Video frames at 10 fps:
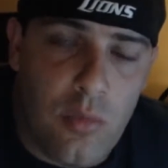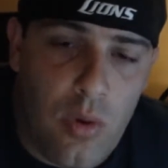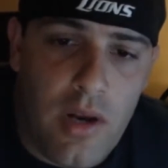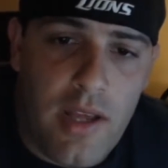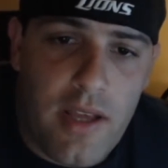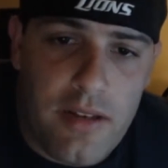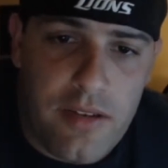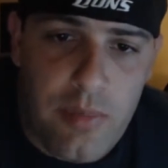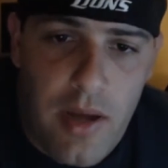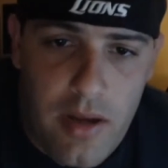one
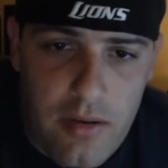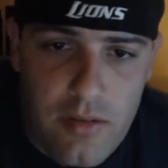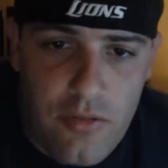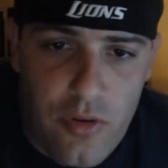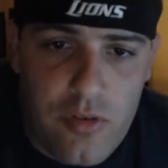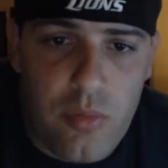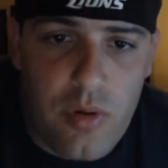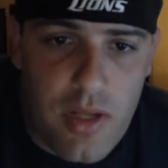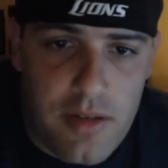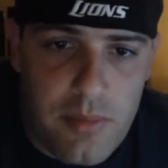against the Packers, the first
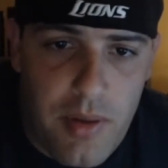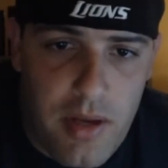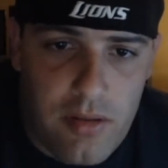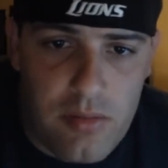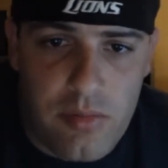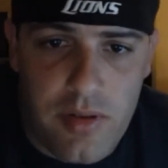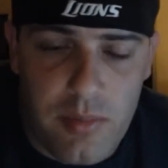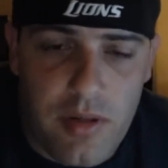one against the Packers was tipped.